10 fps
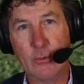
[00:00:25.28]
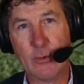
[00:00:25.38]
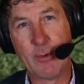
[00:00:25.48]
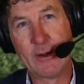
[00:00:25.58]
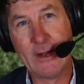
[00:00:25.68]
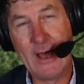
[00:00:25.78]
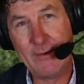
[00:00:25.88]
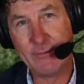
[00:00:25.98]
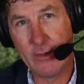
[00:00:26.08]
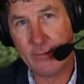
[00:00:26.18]
We bring
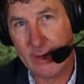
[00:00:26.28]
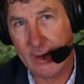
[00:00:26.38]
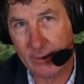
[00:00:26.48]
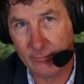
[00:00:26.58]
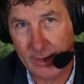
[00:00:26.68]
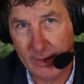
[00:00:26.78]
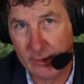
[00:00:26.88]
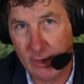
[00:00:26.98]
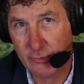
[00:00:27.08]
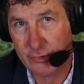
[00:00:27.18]
live and on the air the
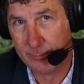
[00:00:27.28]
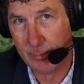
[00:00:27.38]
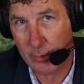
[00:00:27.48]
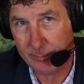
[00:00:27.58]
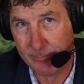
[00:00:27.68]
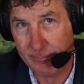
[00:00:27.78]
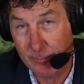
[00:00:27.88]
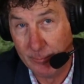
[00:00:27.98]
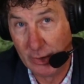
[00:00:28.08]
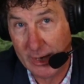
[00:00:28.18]
head coach of the Boyd
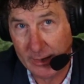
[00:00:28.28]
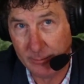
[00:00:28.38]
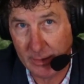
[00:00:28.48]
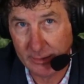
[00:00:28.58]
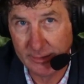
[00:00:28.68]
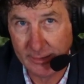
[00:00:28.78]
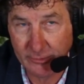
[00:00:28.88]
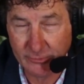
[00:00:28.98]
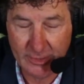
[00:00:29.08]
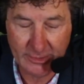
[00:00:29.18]
Buchanan
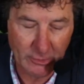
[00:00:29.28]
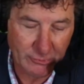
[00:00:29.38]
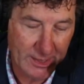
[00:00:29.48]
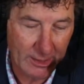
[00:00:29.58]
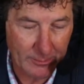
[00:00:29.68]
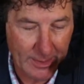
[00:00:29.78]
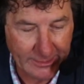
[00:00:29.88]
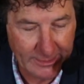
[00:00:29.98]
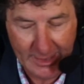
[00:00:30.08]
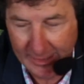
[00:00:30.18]
Buccaneers, head coach Gary
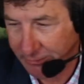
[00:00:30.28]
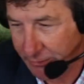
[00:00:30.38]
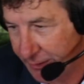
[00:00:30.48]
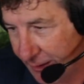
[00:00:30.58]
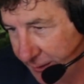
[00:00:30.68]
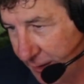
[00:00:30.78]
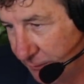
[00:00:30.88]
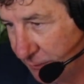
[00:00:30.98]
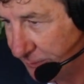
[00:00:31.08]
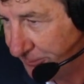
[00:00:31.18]
Rankin. How you doing tonight,
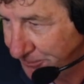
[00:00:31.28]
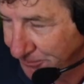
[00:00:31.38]
Coach?